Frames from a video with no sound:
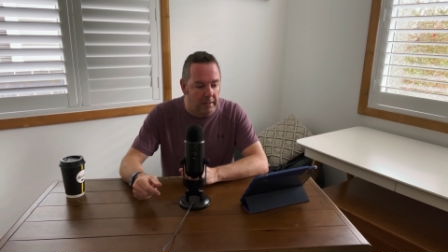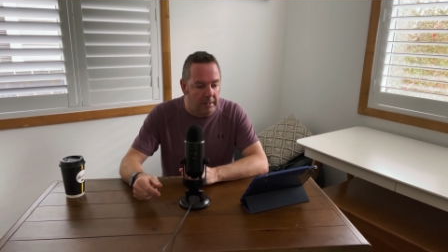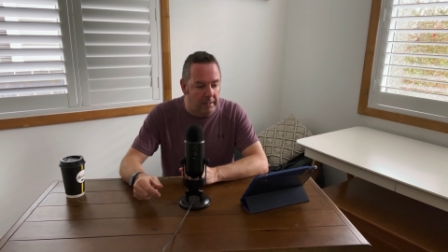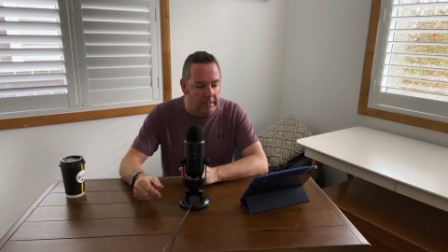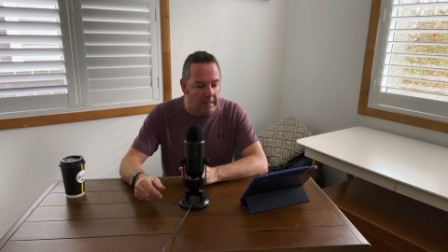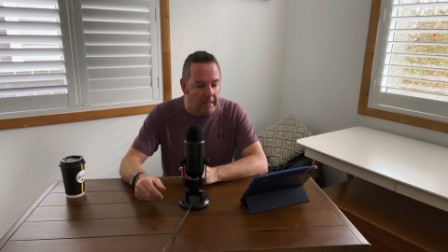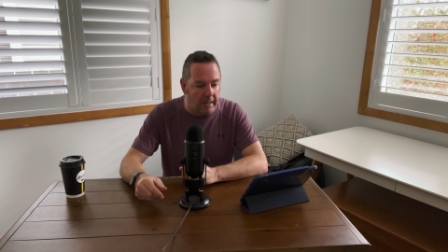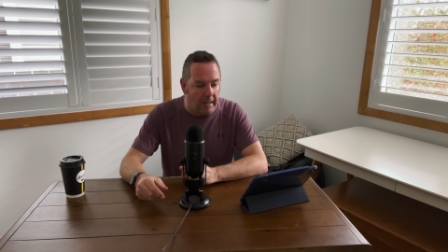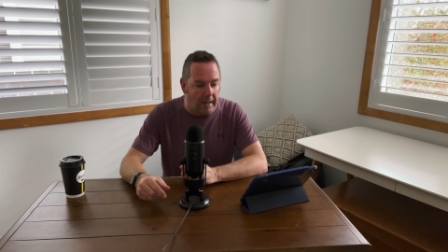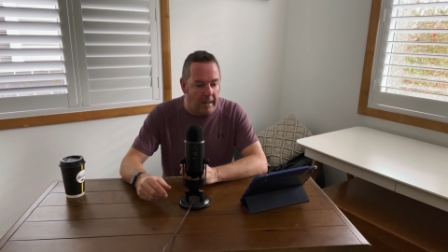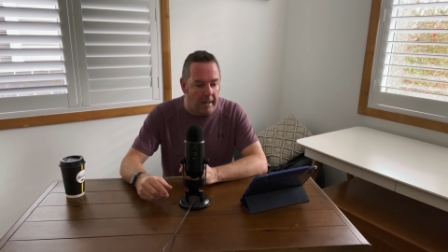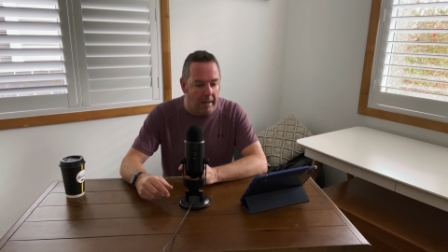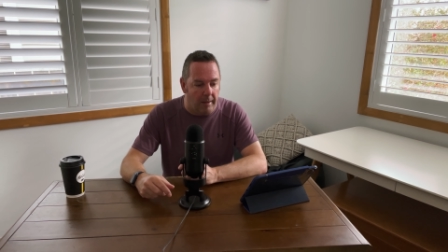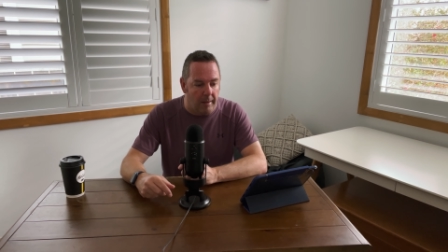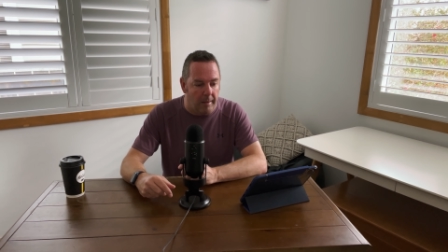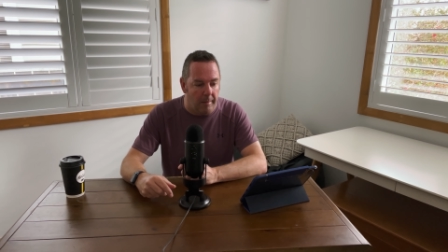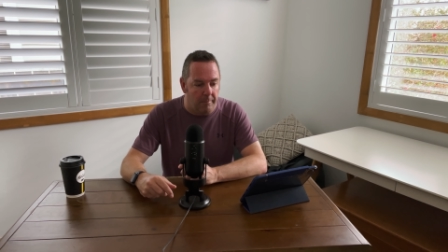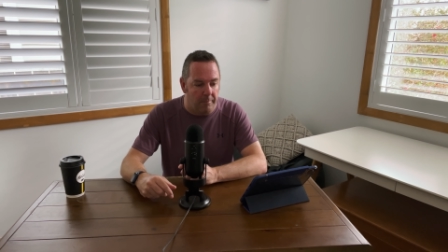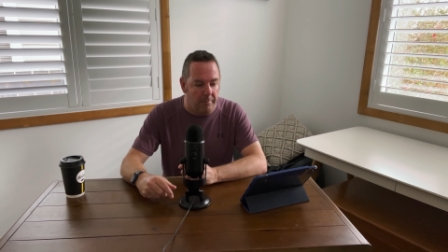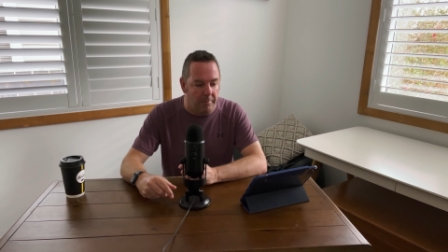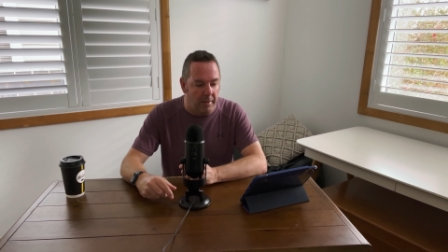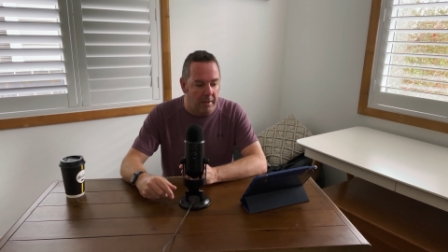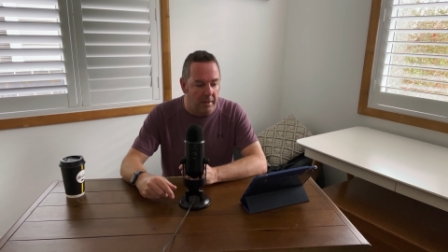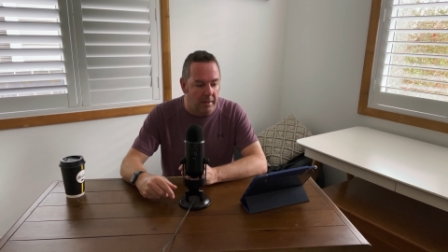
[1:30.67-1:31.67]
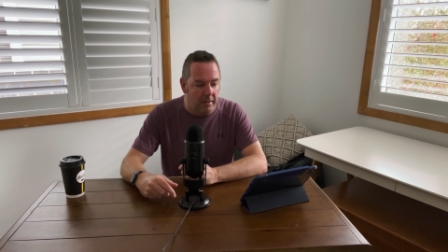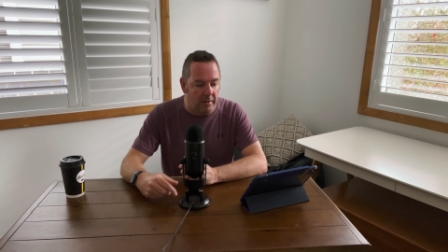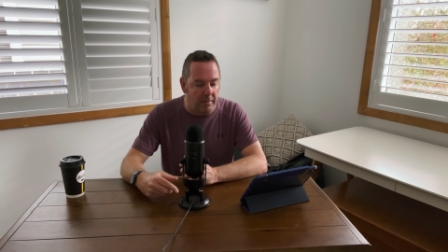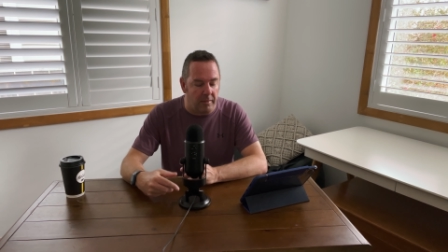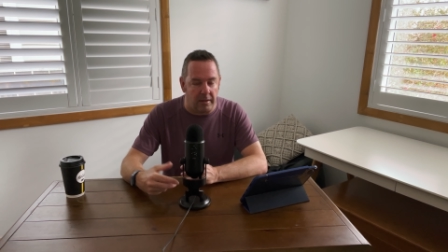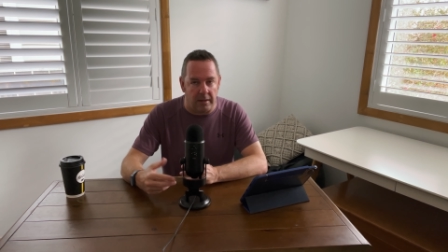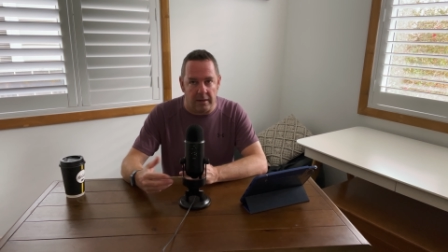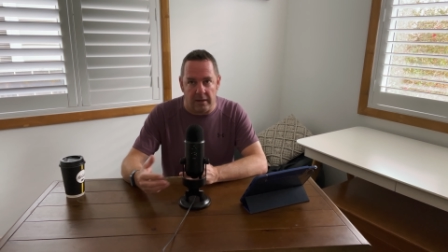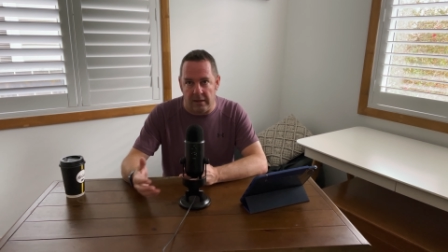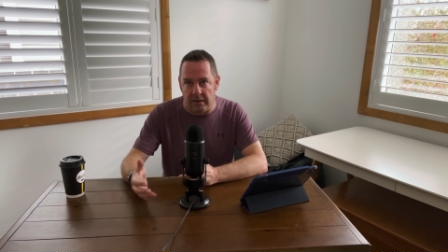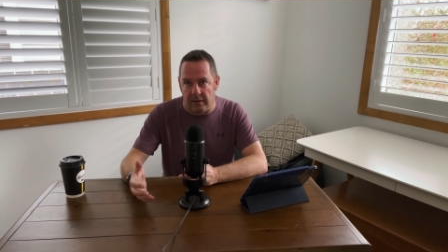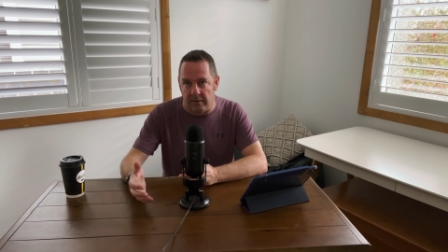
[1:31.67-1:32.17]
um,
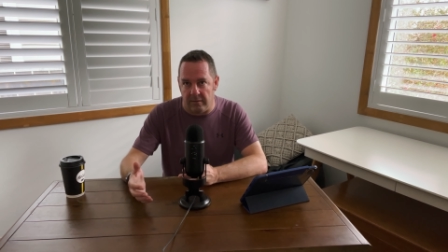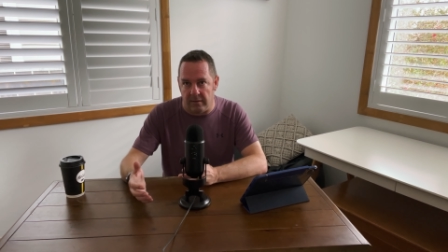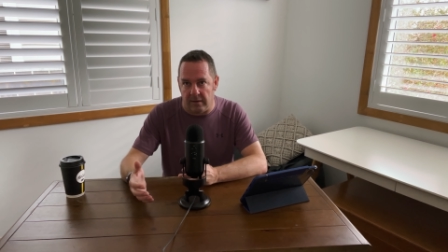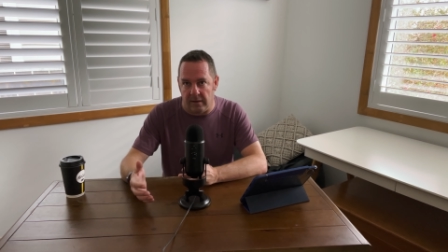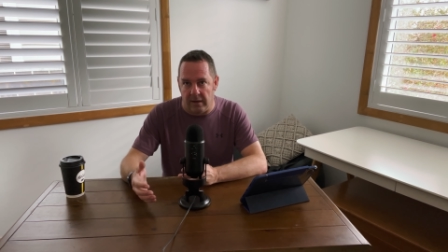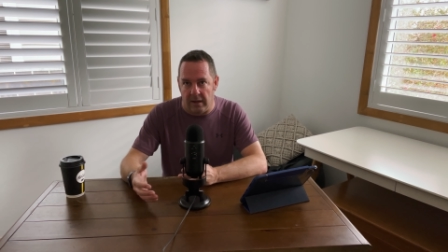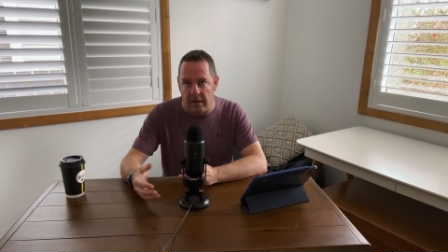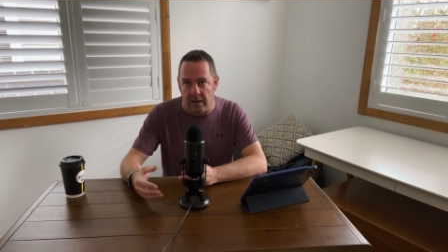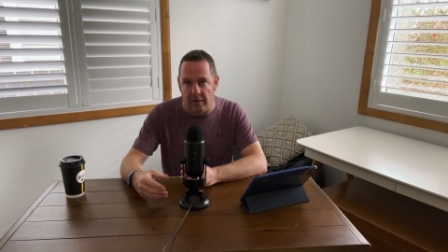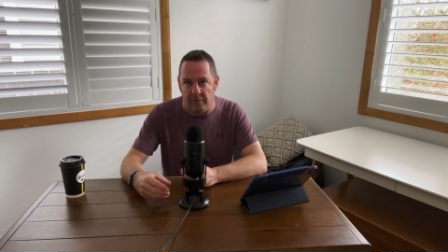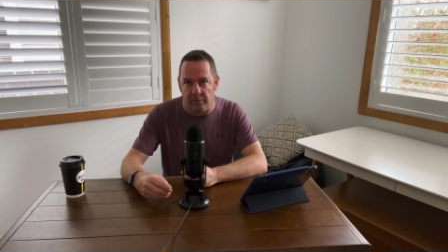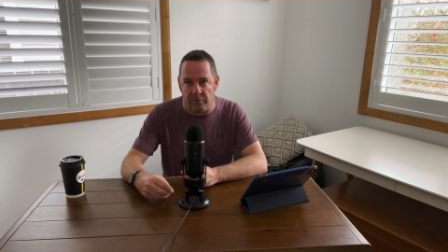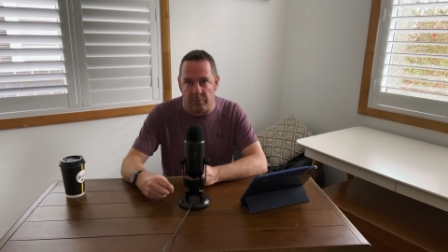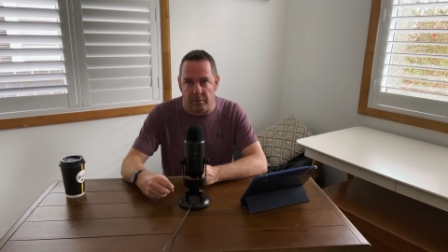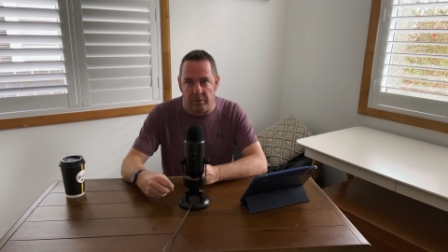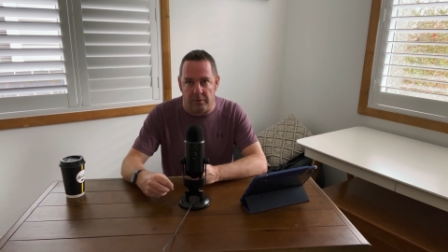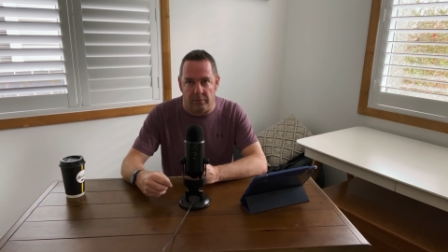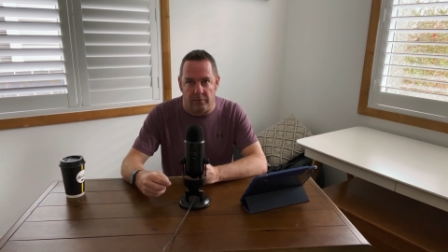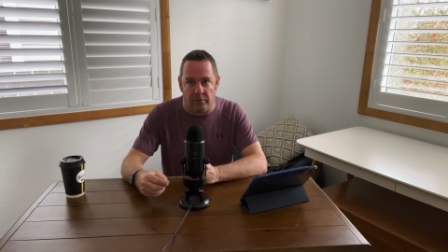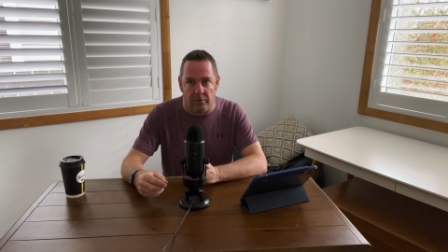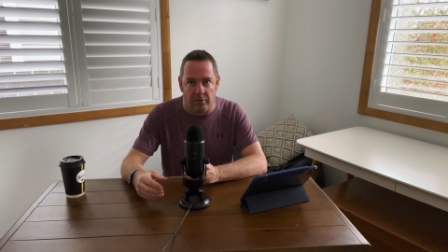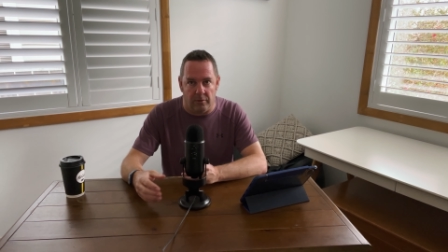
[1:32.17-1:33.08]
the editing afterwards